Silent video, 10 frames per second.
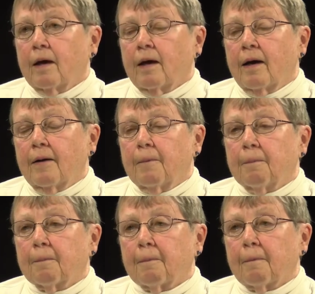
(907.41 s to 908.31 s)
Um,
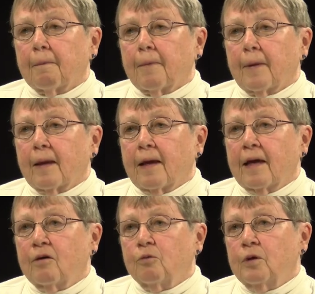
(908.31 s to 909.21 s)

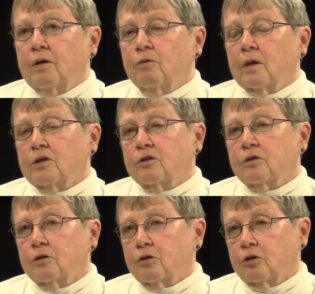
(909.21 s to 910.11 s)
and we
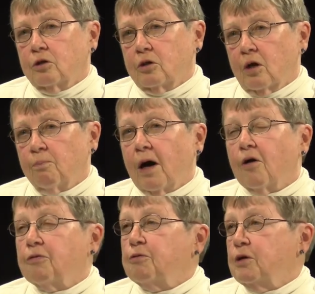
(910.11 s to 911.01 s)
registered
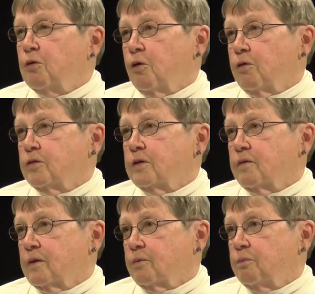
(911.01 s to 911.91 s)
about three quarters
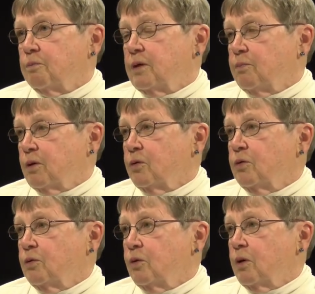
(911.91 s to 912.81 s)
of the people
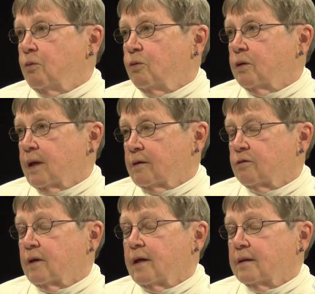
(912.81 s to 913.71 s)
who were
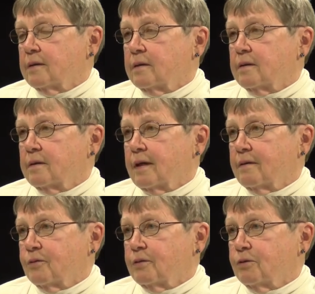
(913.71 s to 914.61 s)
naturalized,
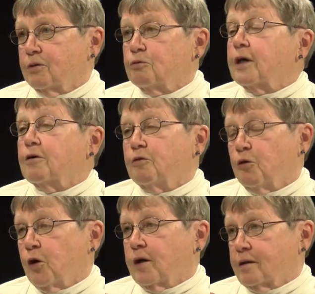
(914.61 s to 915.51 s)
that which was a record
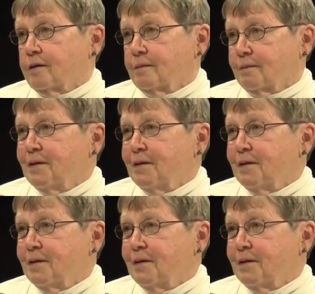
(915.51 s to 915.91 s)
for us.